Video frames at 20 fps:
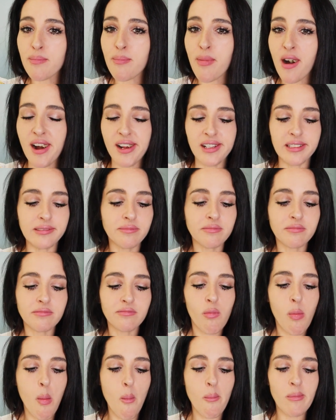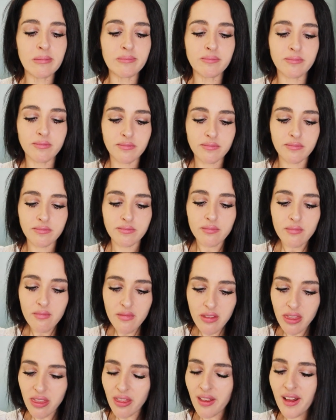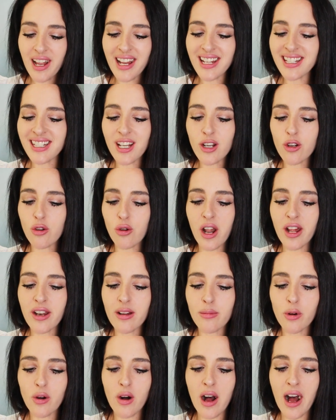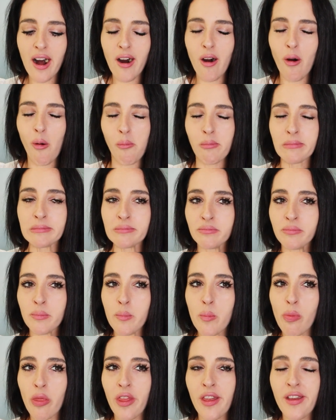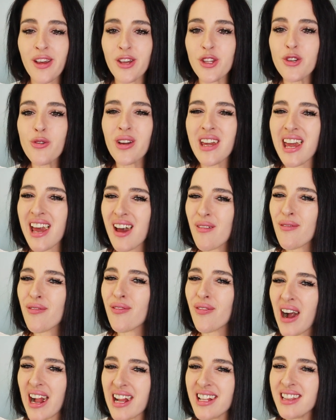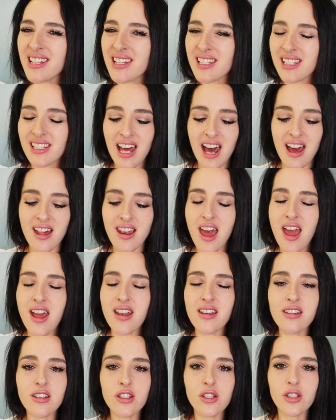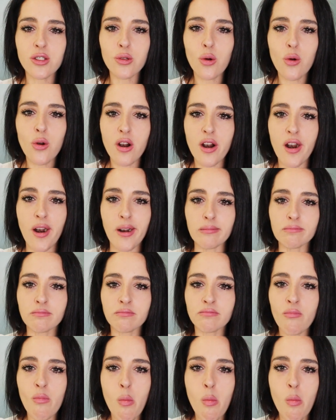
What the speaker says: bun, it's incredible how you can't find this at any store.